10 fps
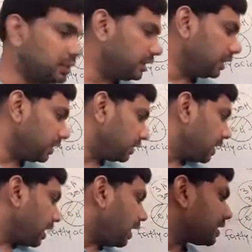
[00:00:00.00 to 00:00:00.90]

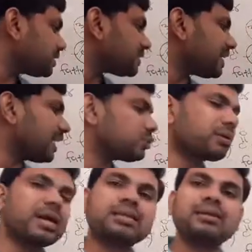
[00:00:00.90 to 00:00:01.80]
Here
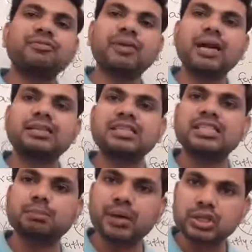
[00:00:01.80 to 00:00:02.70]
unsaturated fat
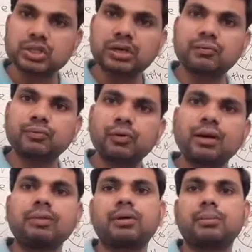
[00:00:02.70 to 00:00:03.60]
is better
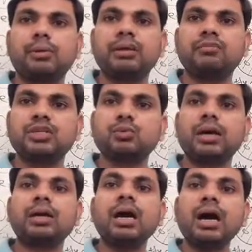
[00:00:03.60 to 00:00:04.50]
for our body. Which
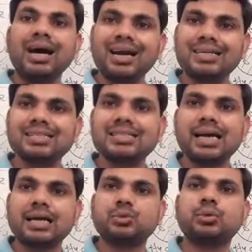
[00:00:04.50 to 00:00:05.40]
one?
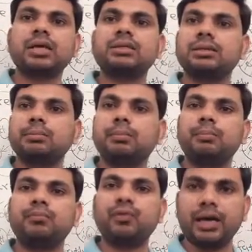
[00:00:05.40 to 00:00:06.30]

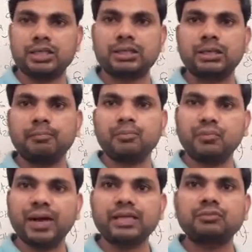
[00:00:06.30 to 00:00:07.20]
Unsaturated
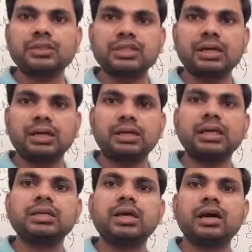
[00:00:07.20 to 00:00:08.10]
fat, fat which
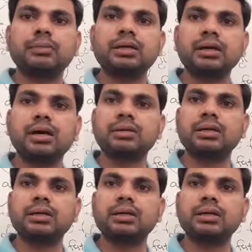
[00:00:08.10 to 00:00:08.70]
contain carbon